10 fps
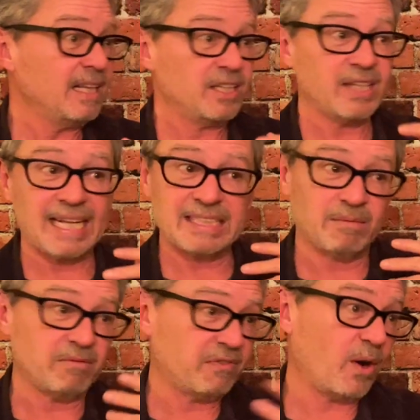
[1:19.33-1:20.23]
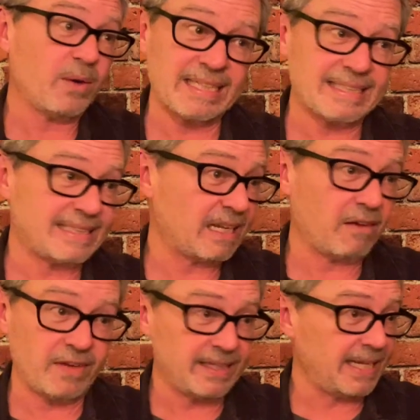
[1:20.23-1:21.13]
You got some voting
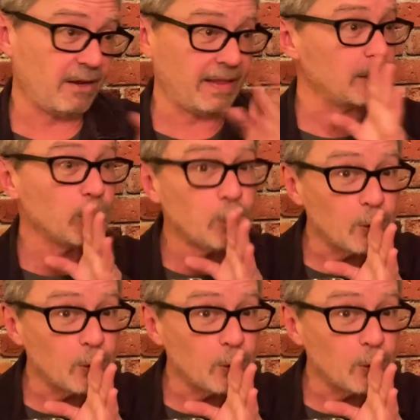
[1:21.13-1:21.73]
stuff in there that,